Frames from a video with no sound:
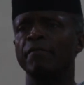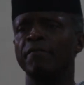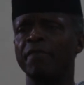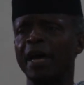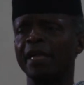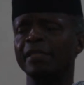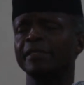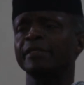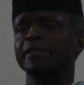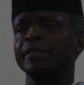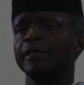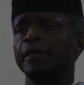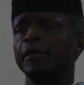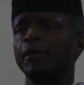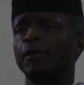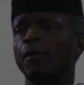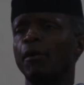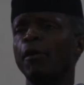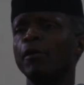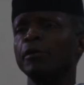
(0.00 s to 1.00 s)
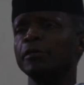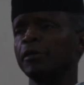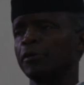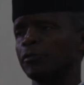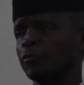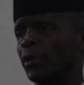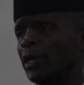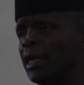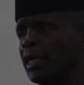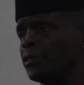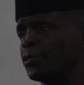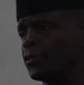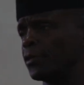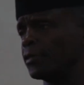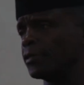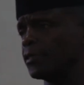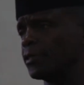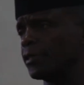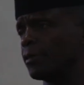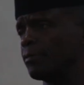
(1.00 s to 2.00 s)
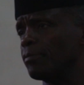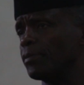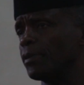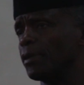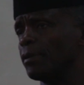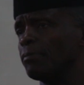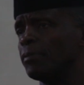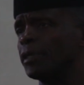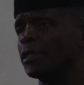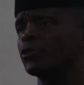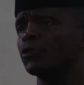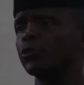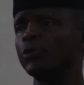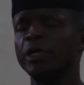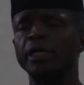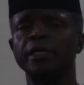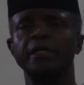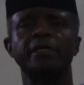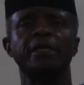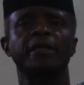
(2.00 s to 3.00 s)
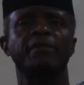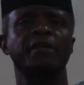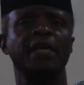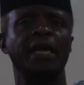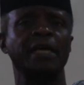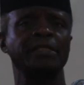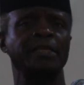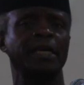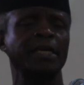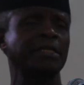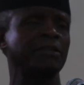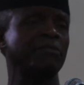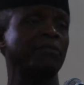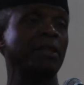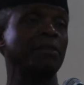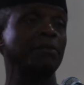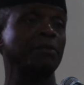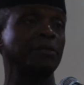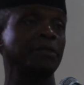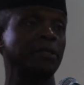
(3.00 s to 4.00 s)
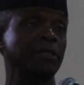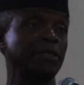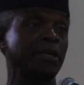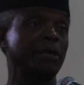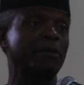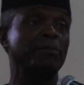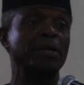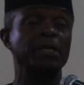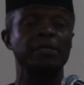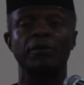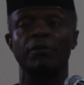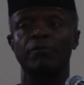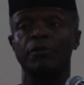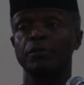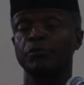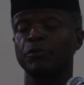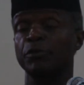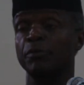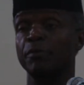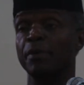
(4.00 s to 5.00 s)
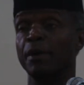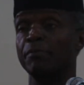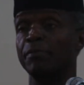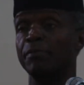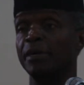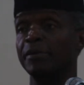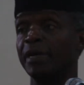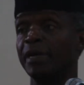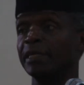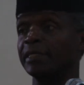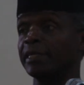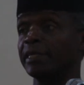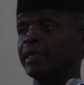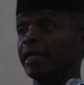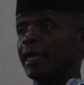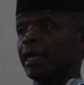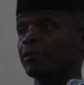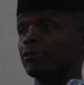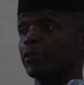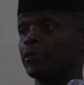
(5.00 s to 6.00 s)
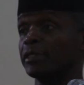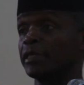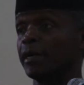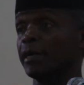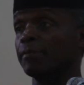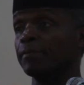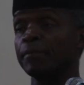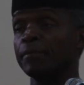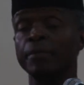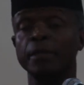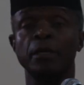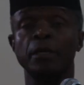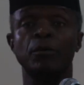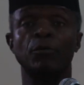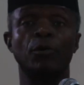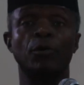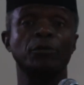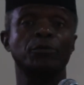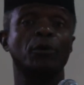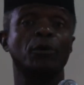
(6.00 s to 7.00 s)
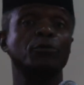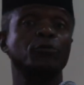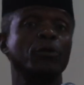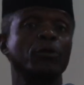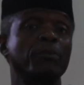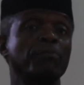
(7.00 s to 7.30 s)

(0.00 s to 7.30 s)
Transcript: that honored relationship between the executive and the judiciary. Many of us remember Rashid Ladoja, who was also